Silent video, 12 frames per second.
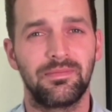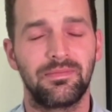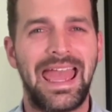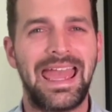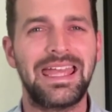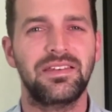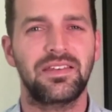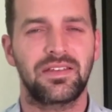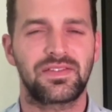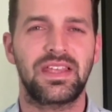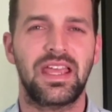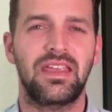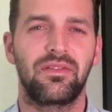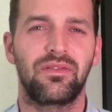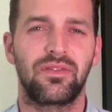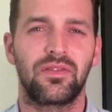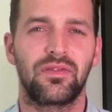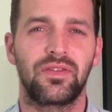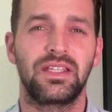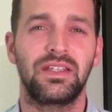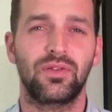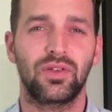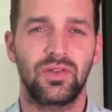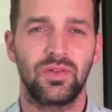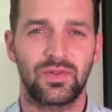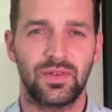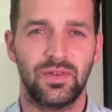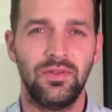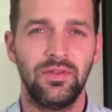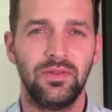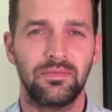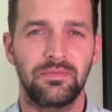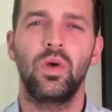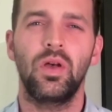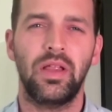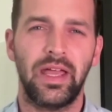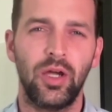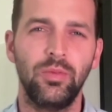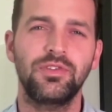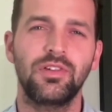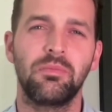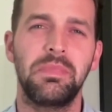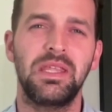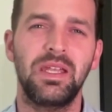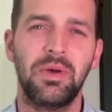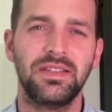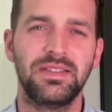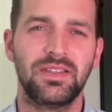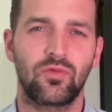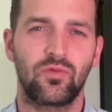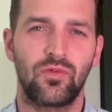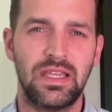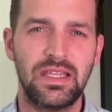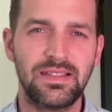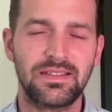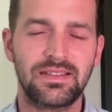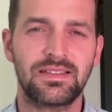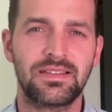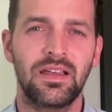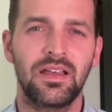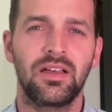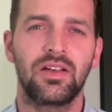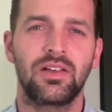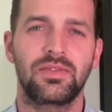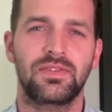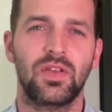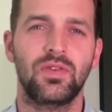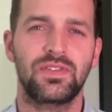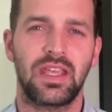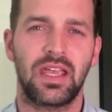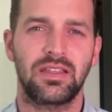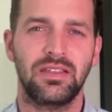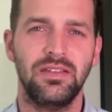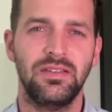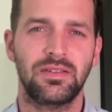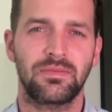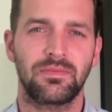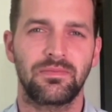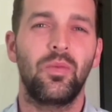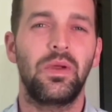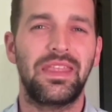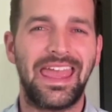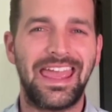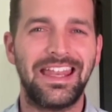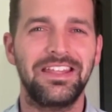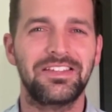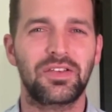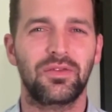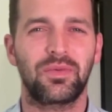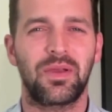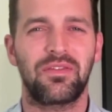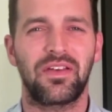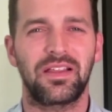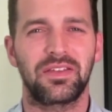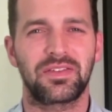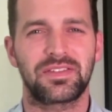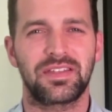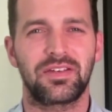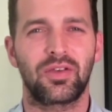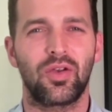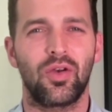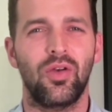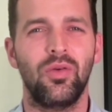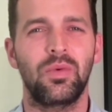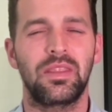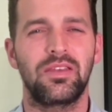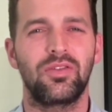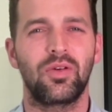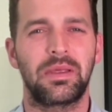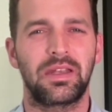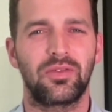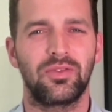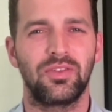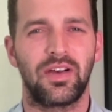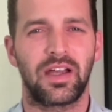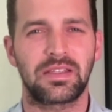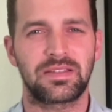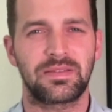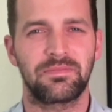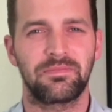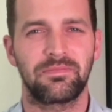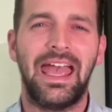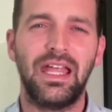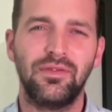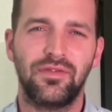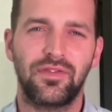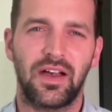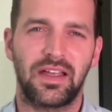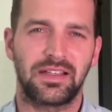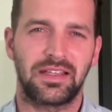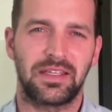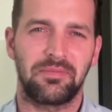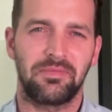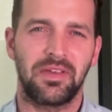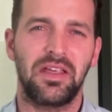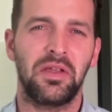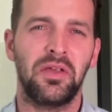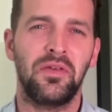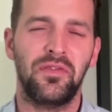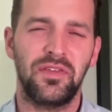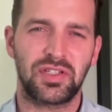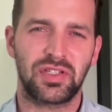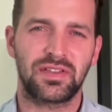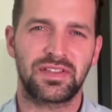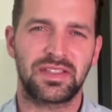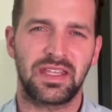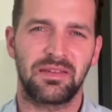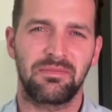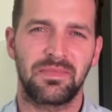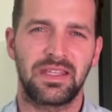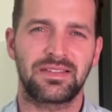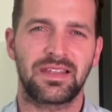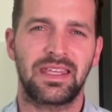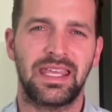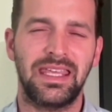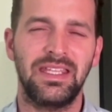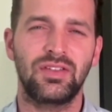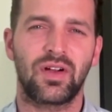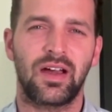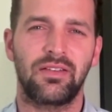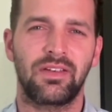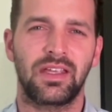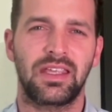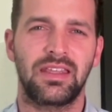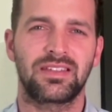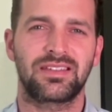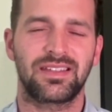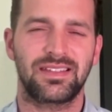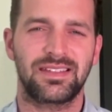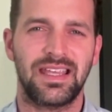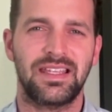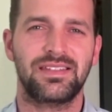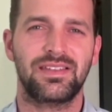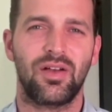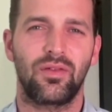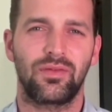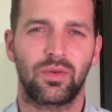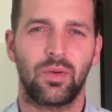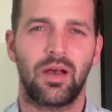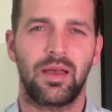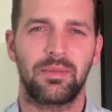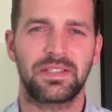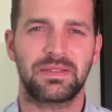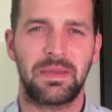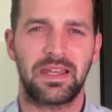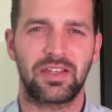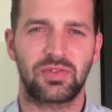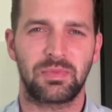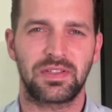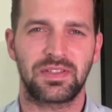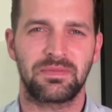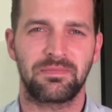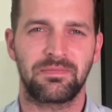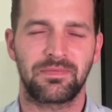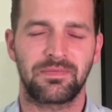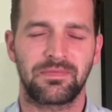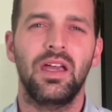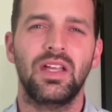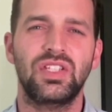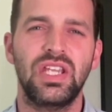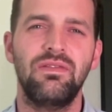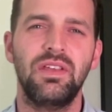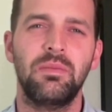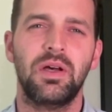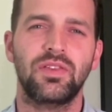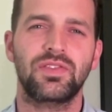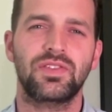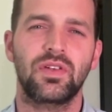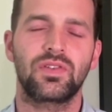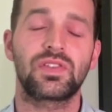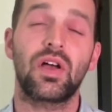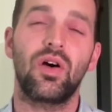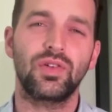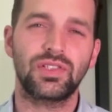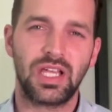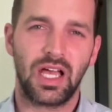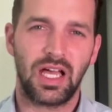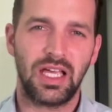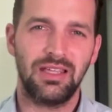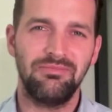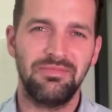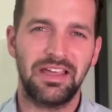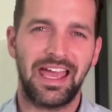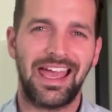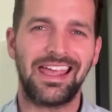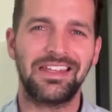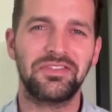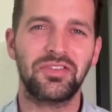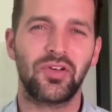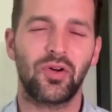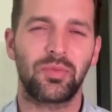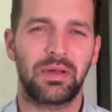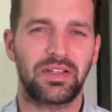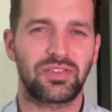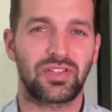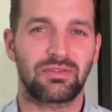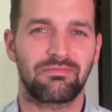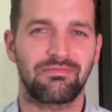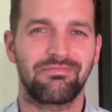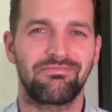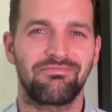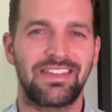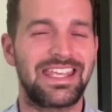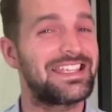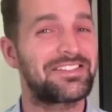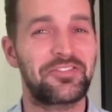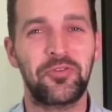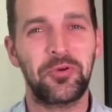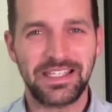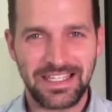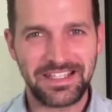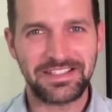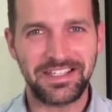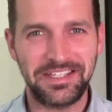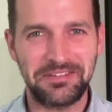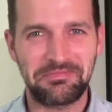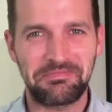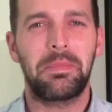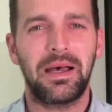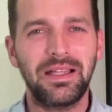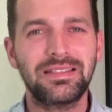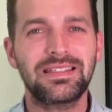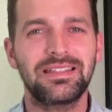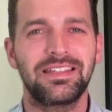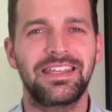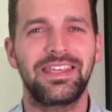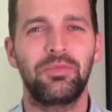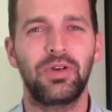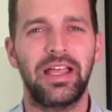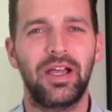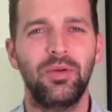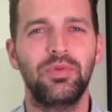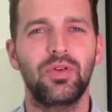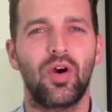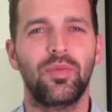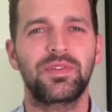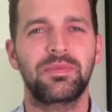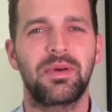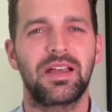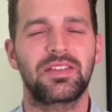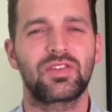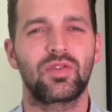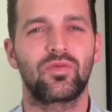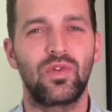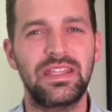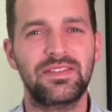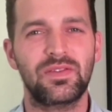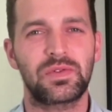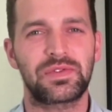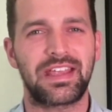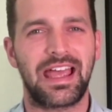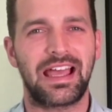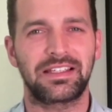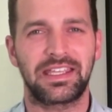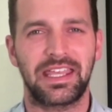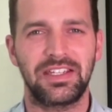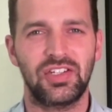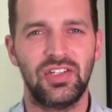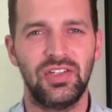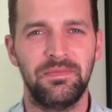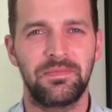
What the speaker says: and safe for different users will help to minimize the risks associated with any software failures that occur within your medical device. And finally, efficiency is a key driver in the success of requirements management. Achieving milestones on time and on budget isn't always easy, but it will help you optimize your resource allocation